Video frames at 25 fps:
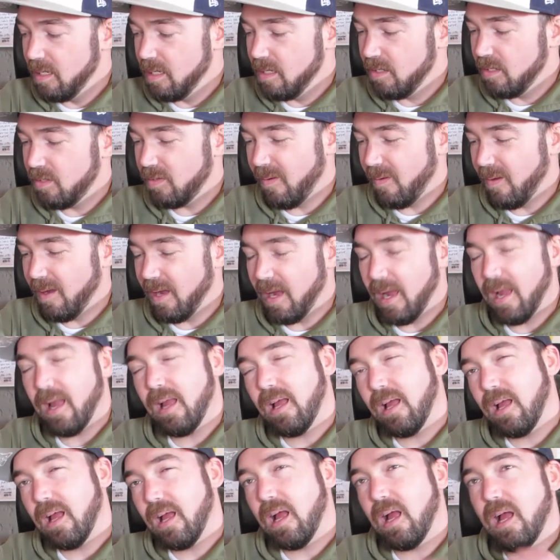So
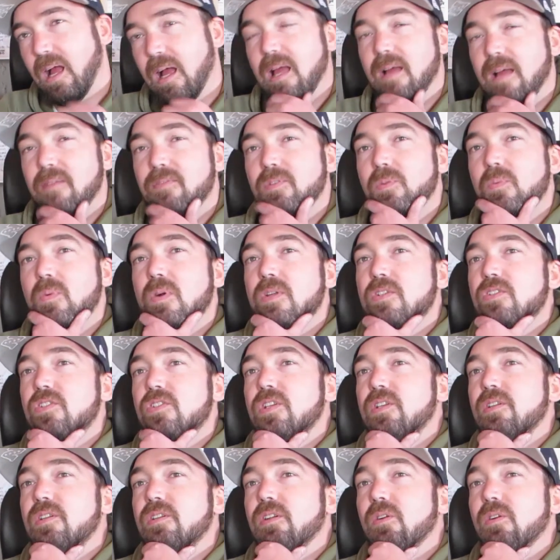I haven't watched
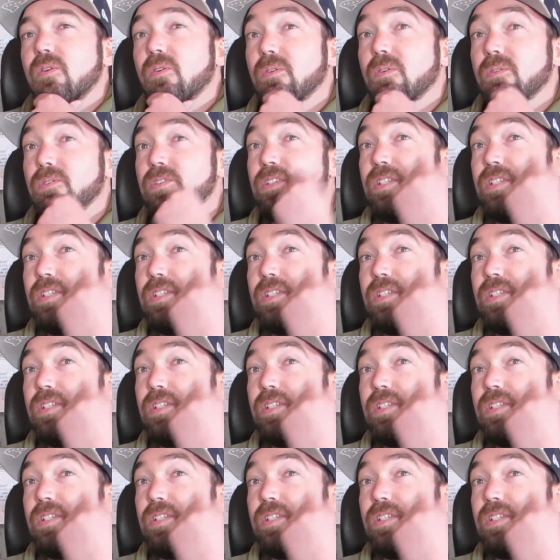any or